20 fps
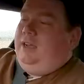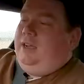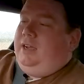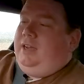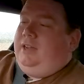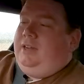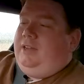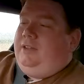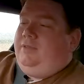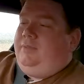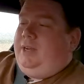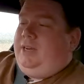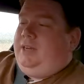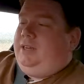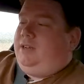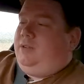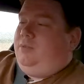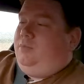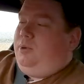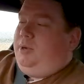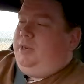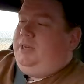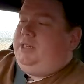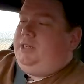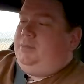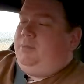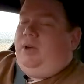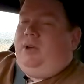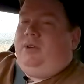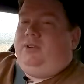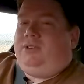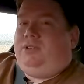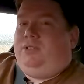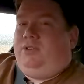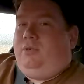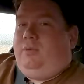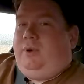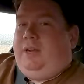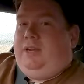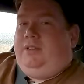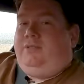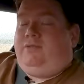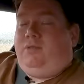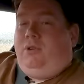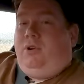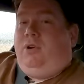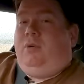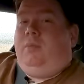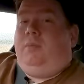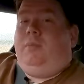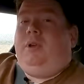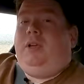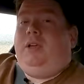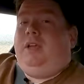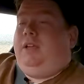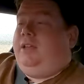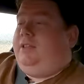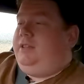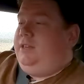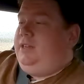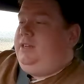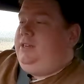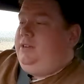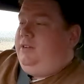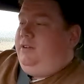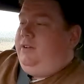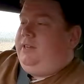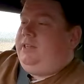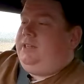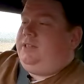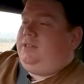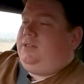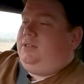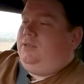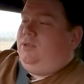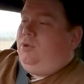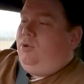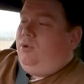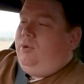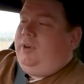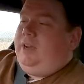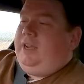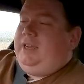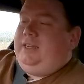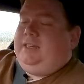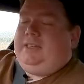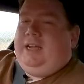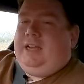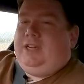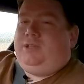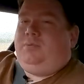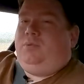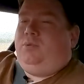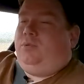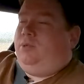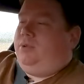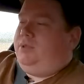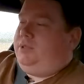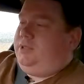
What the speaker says: and they've made a complete departure away from the nice ornate dashboard